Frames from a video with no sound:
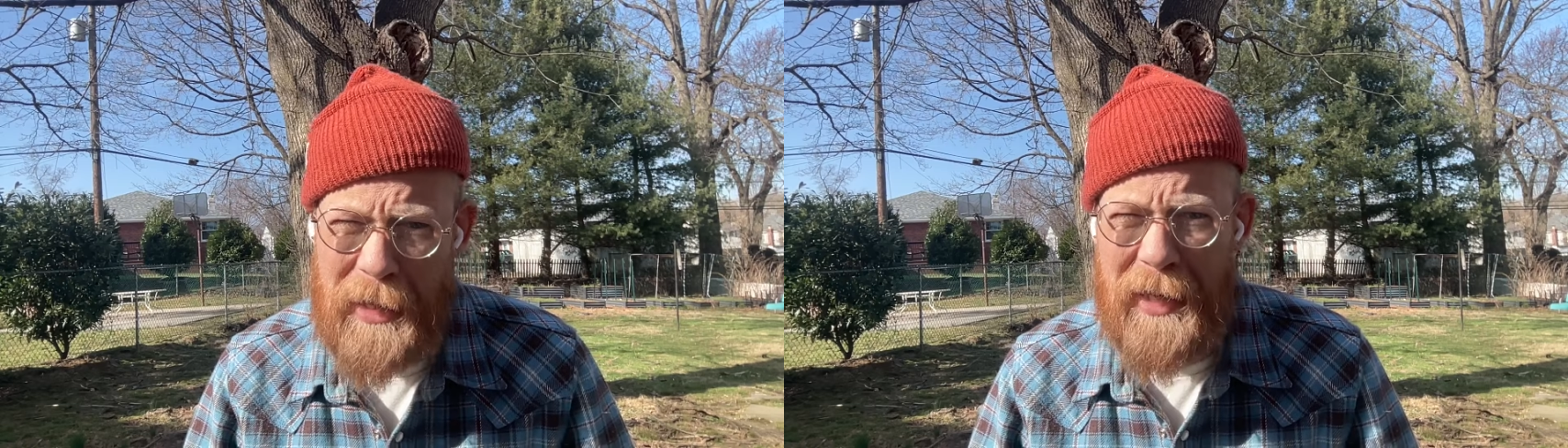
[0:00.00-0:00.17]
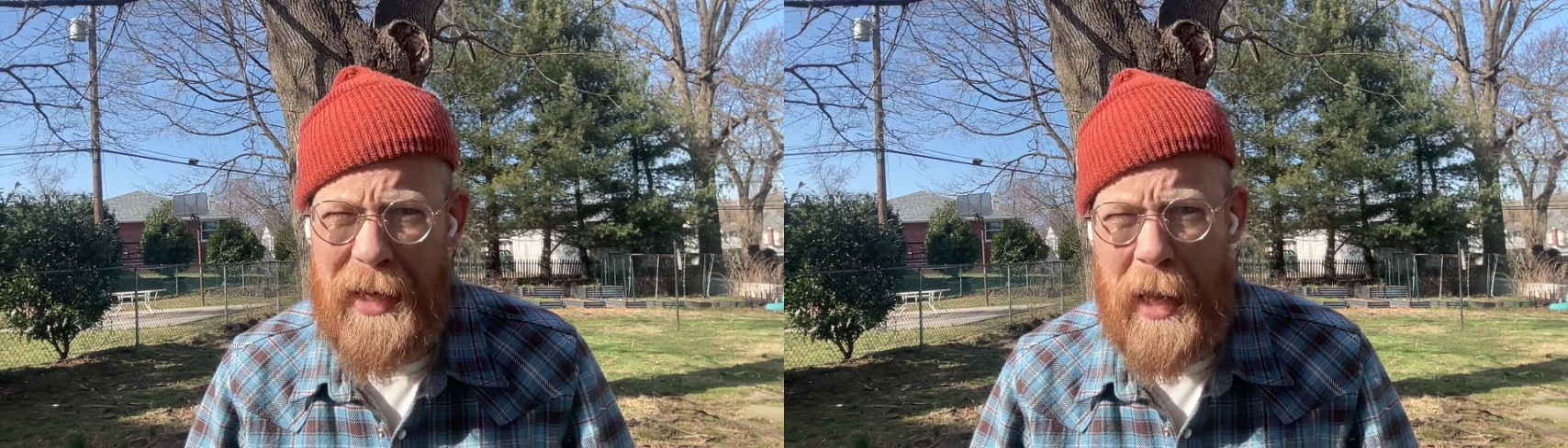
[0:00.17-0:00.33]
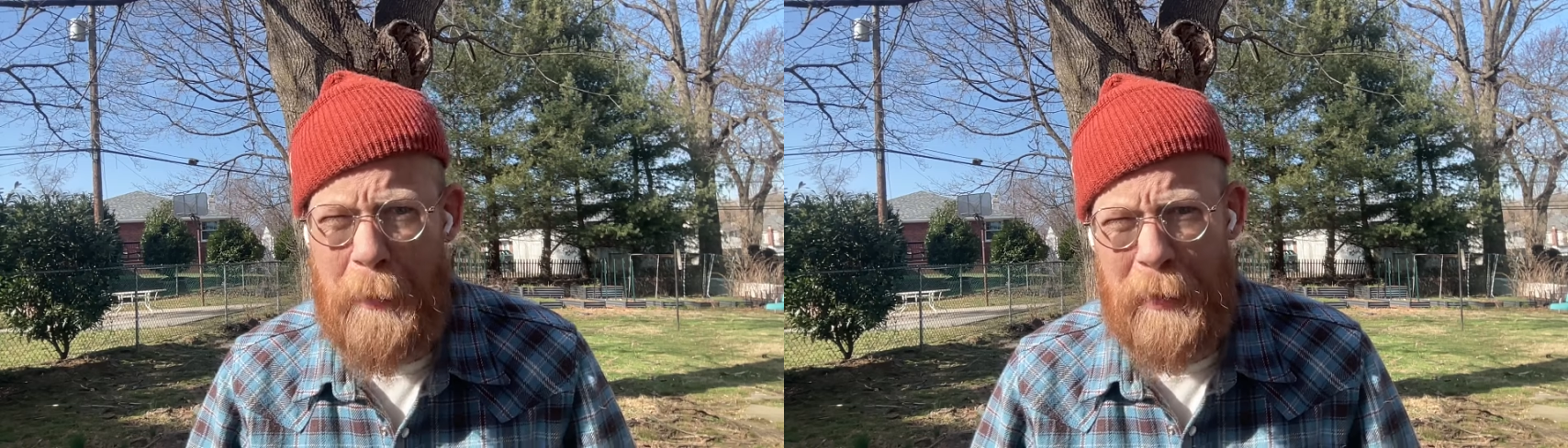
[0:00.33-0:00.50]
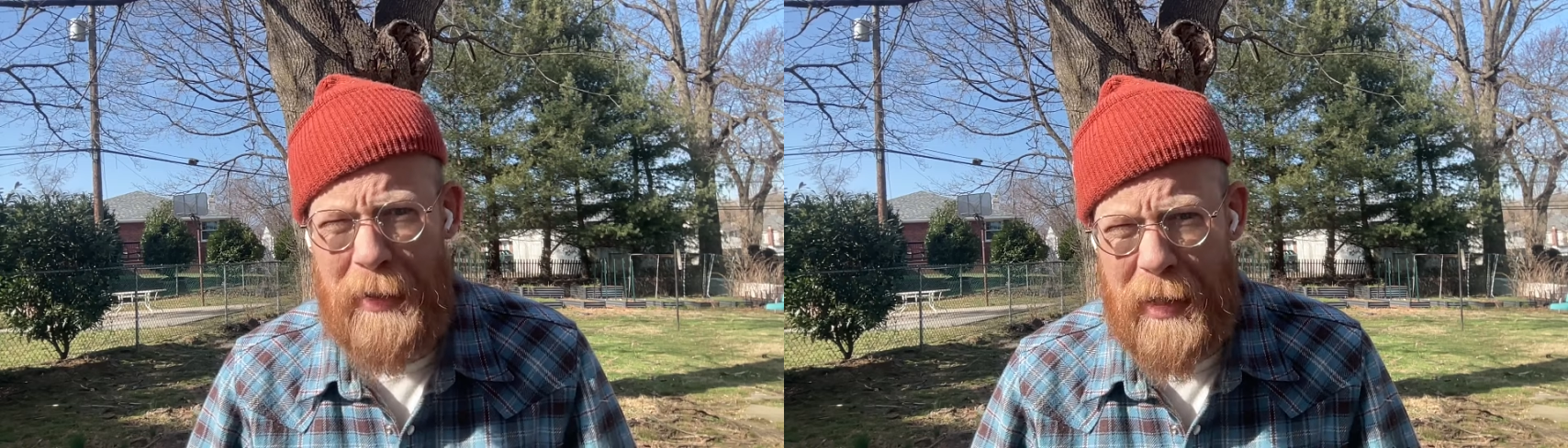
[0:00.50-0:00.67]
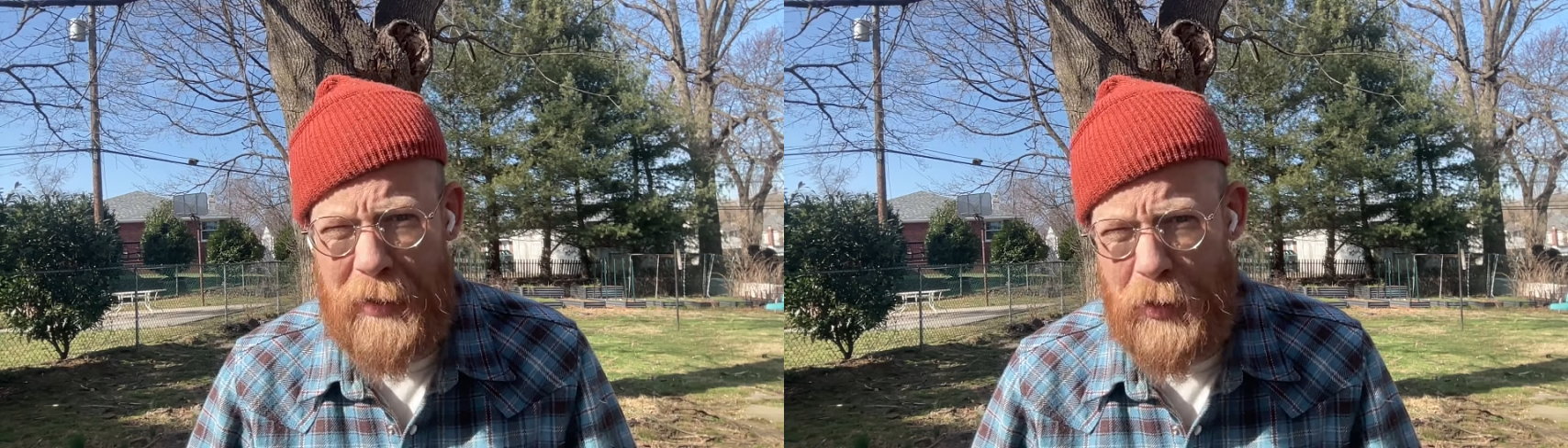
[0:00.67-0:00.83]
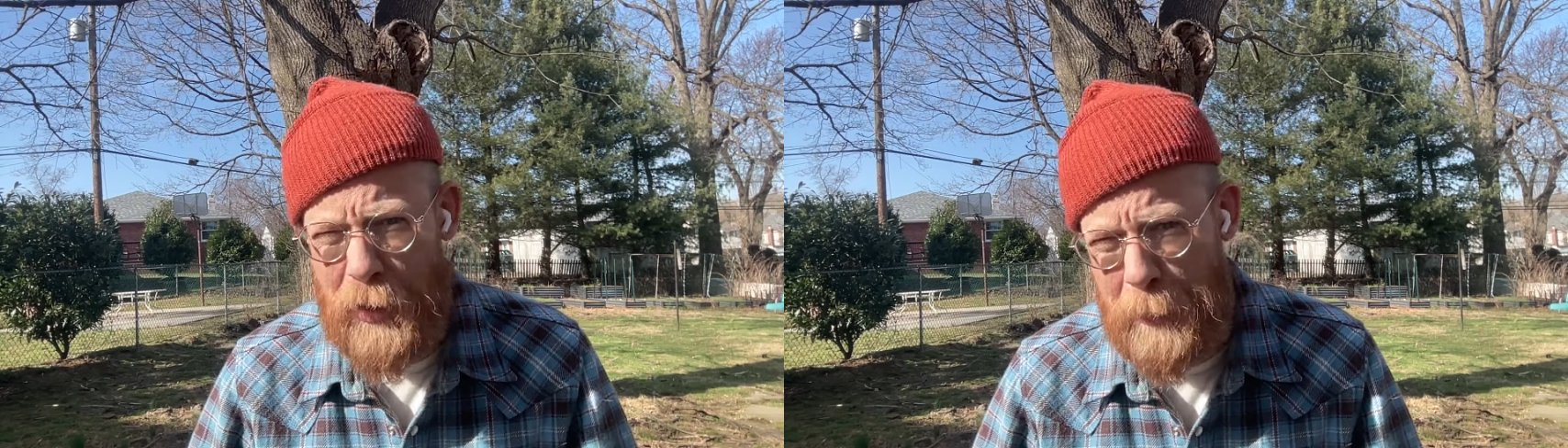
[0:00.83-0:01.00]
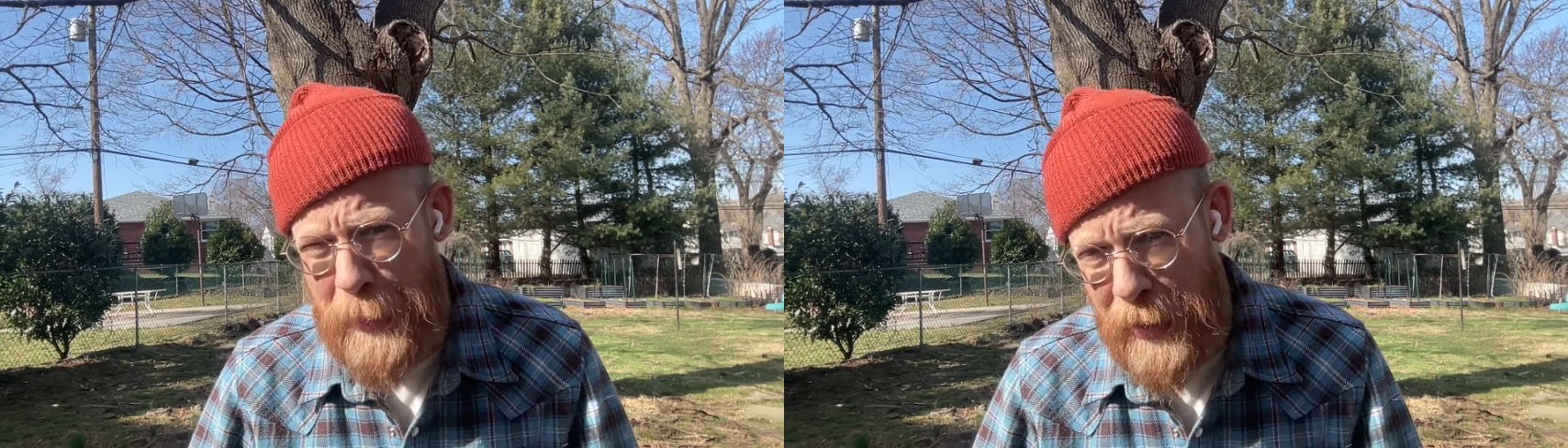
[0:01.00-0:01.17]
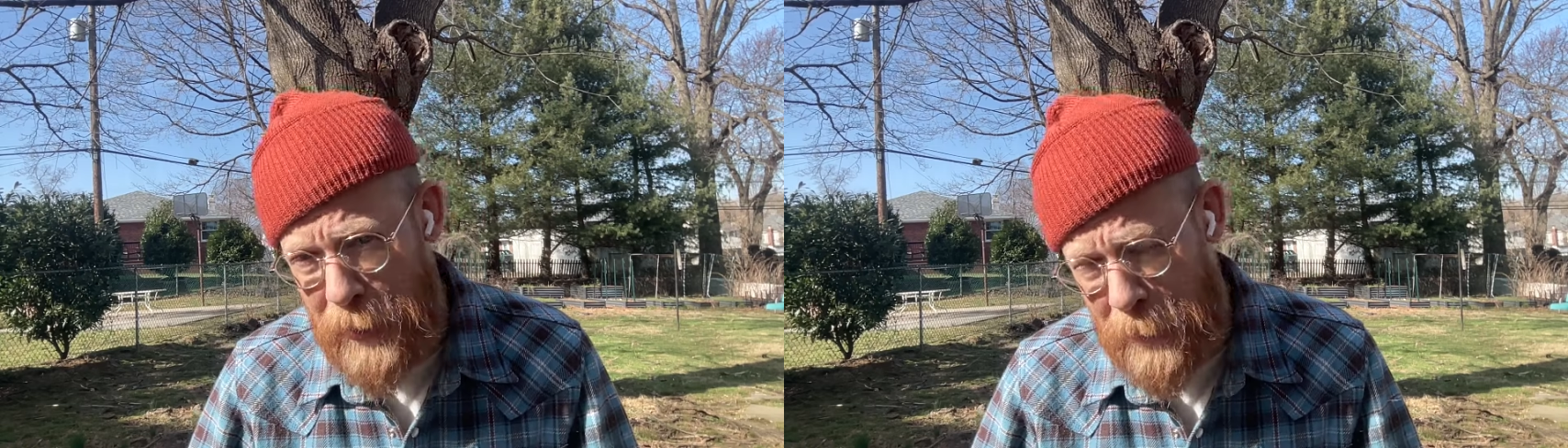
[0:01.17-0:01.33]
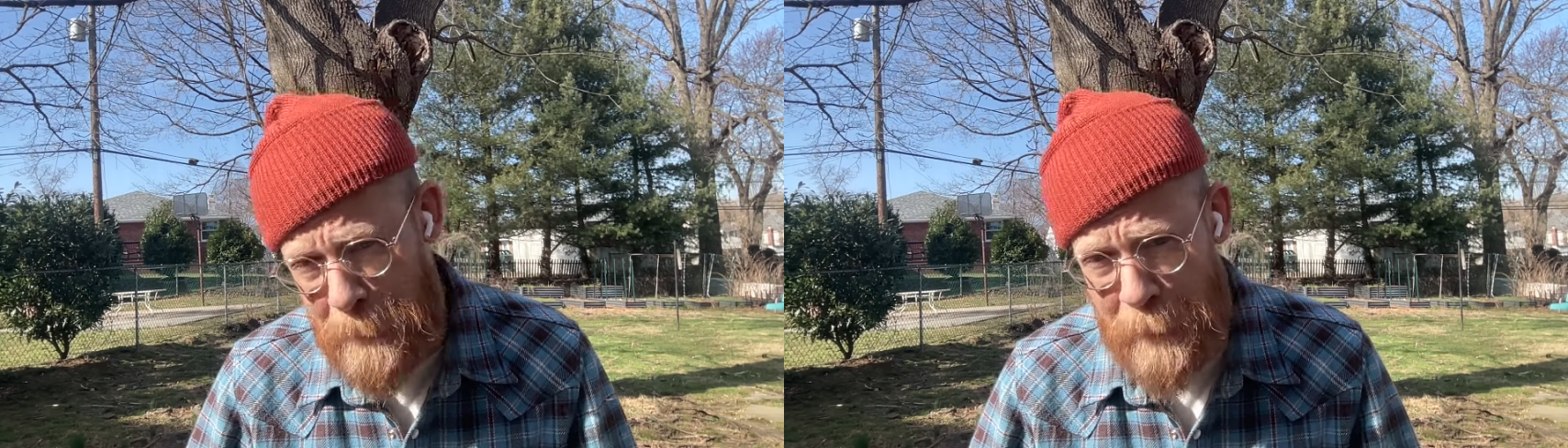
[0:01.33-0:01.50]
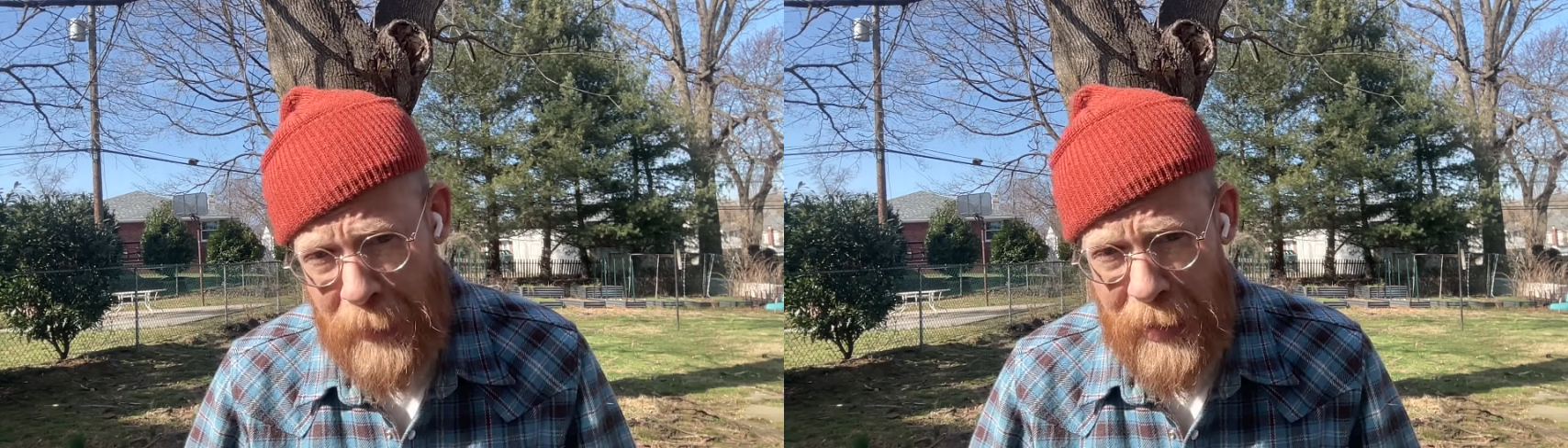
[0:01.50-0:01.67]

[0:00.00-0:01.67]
pending a potential appeal.